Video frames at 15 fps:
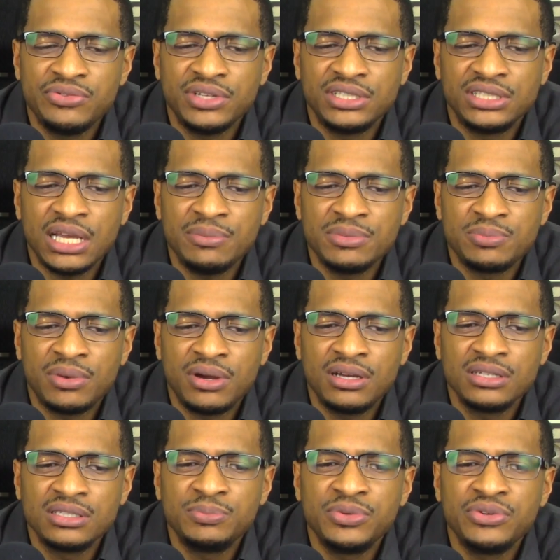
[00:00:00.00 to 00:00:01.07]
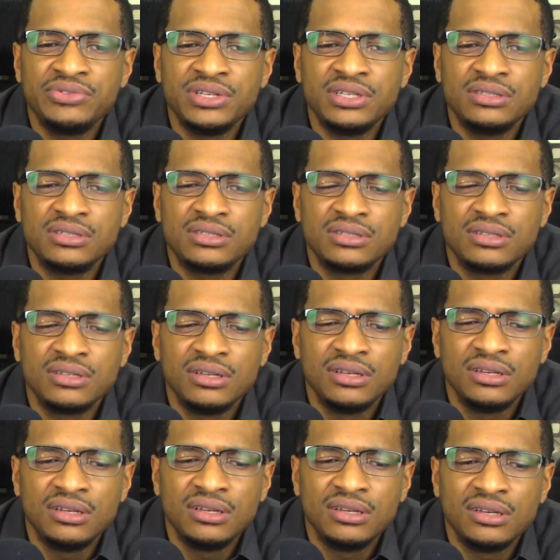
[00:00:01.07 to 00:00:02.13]
James Bond's movies.
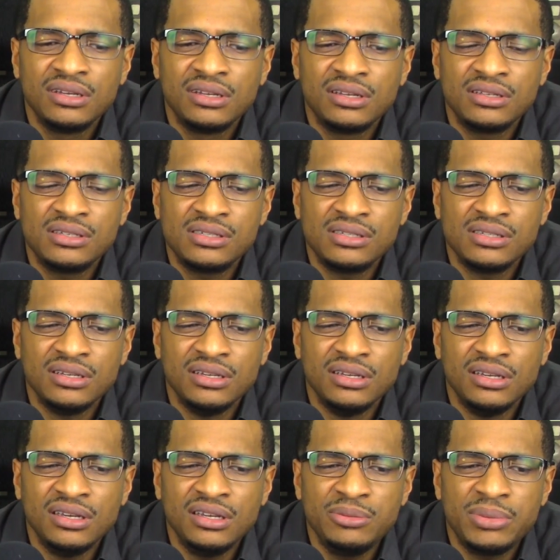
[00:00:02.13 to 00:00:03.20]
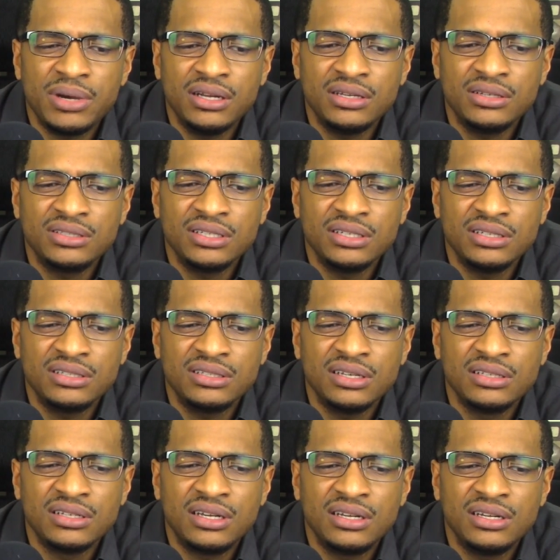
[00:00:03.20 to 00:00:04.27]
Let's see. Anybody else in this
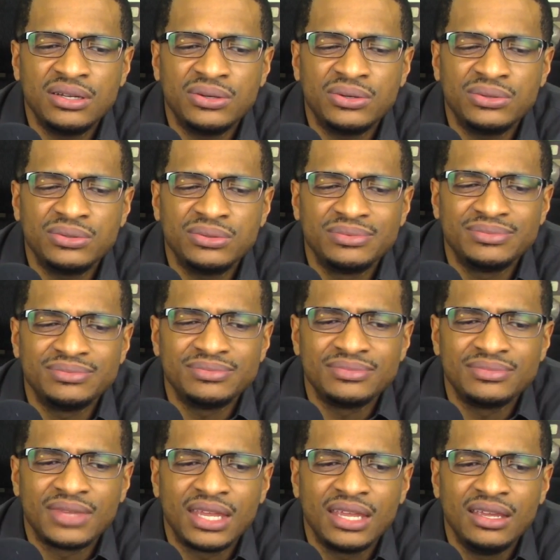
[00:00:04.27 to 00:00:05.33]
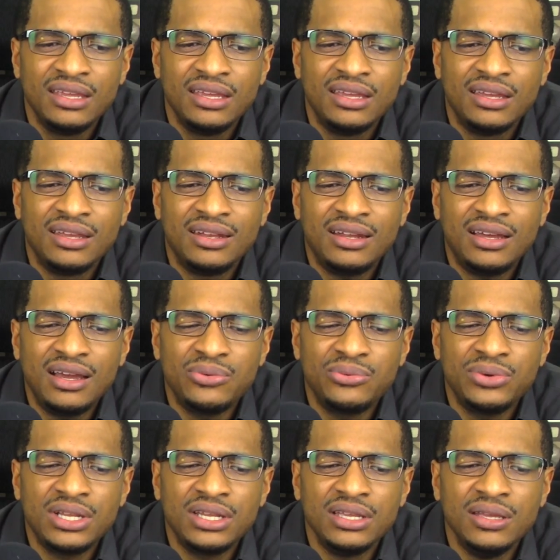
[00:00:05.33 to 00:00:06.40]
thing that I know? Not
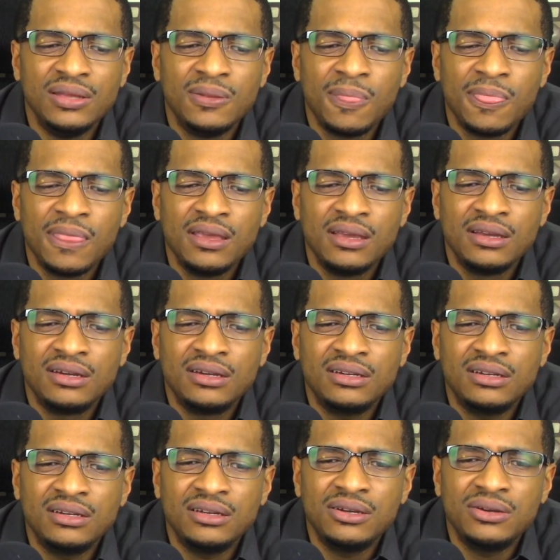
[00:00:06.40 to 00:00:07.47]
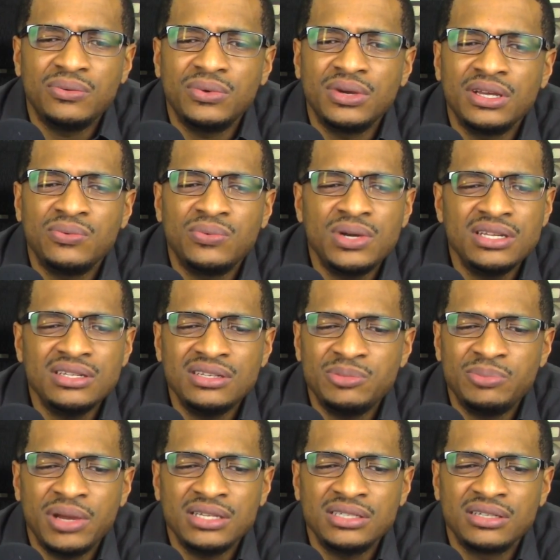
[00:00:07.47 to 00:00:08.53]
really. Uh, what is this
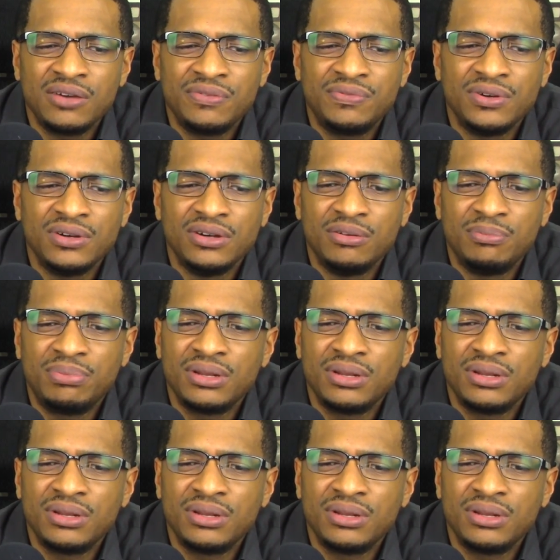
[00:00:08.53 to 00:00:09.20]
based off of?